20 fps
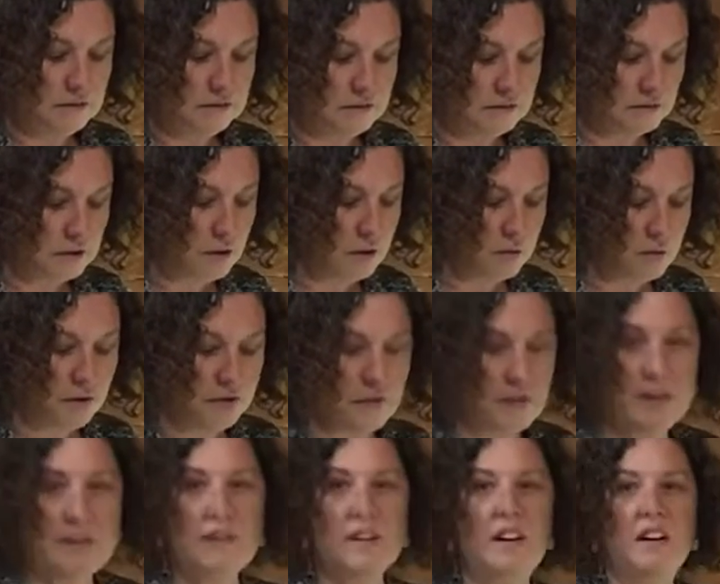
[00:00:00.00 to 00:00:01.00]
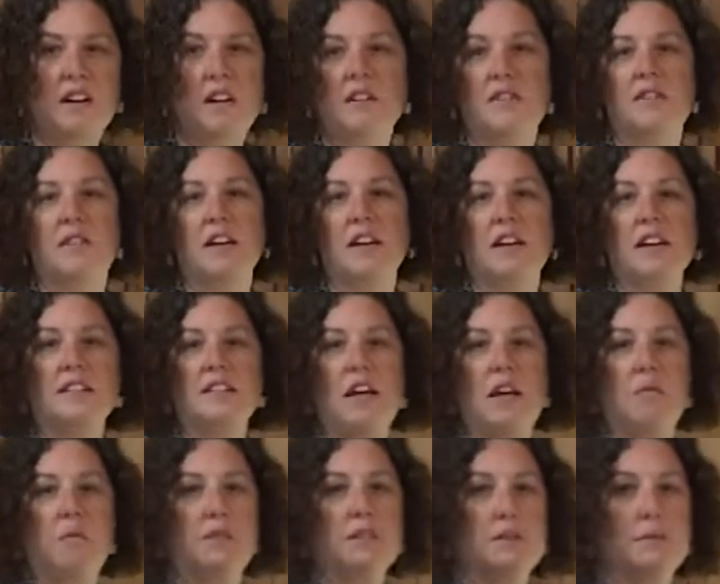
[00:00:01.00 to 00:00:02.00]
equivalent of like a
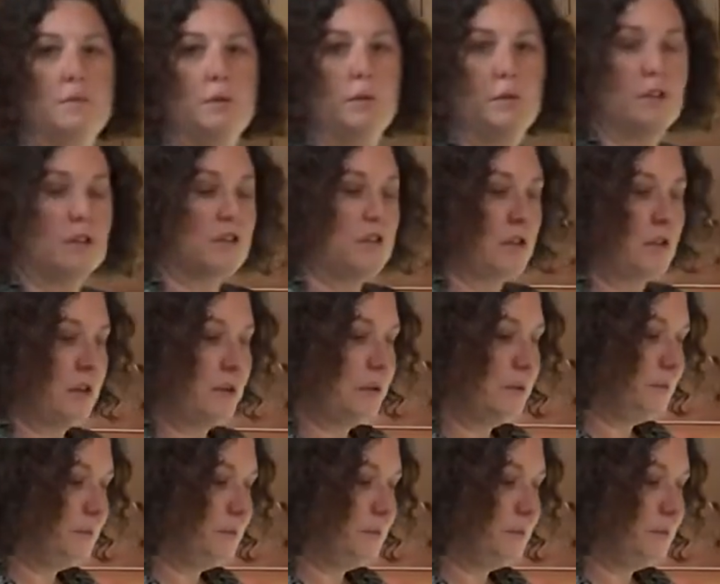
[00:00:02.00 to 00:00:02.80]
tablespoon or 2.